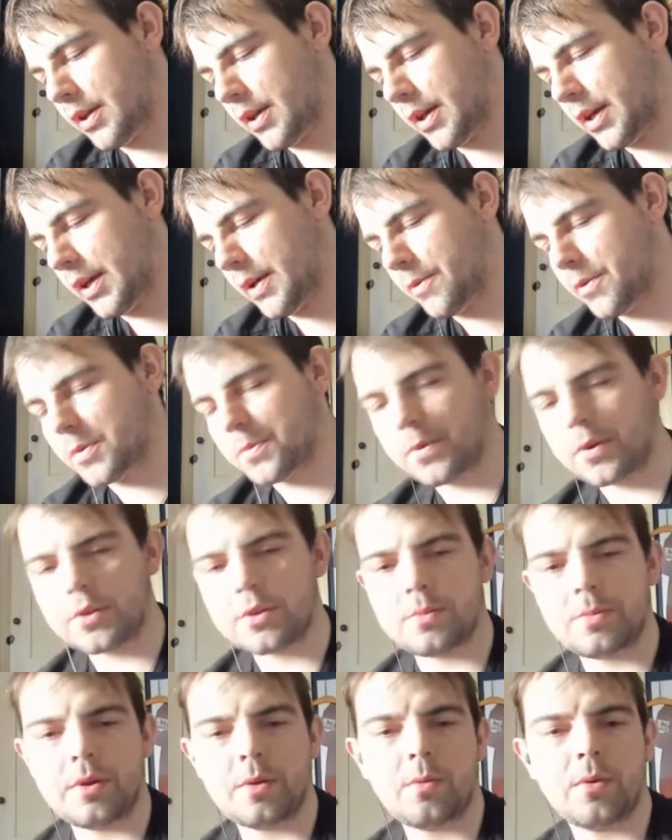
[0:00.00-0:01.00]
he was supposed
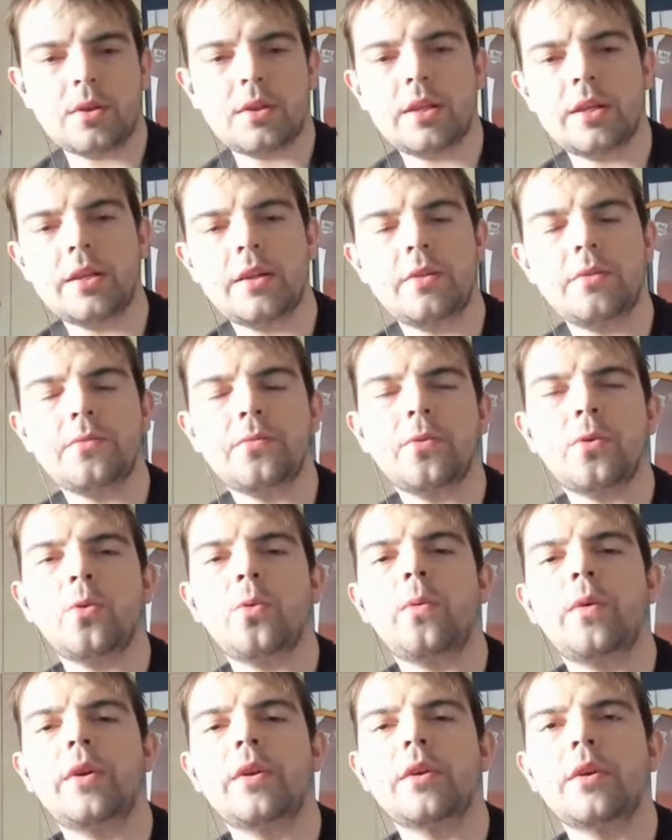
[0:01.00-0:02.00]
to be the one leading them
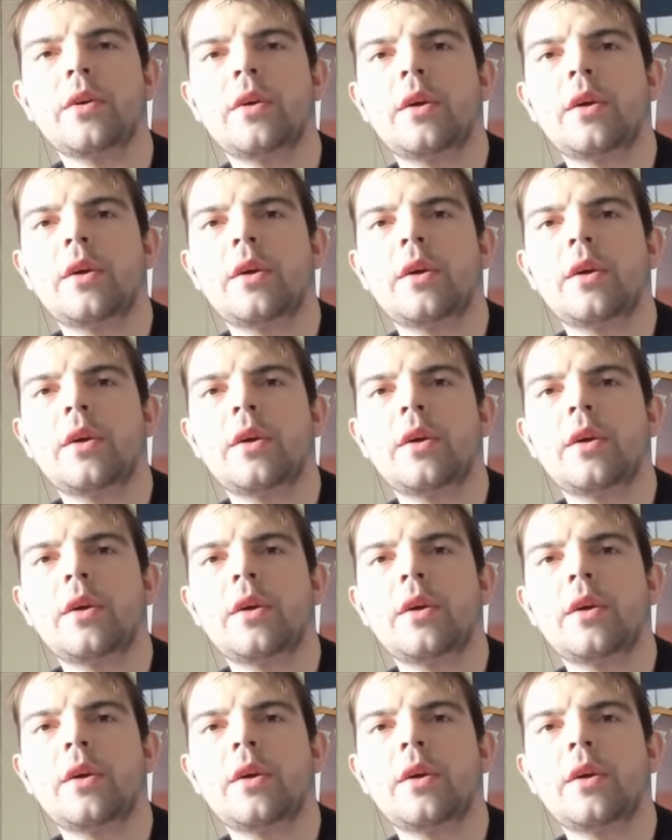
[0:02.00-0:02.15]
forward,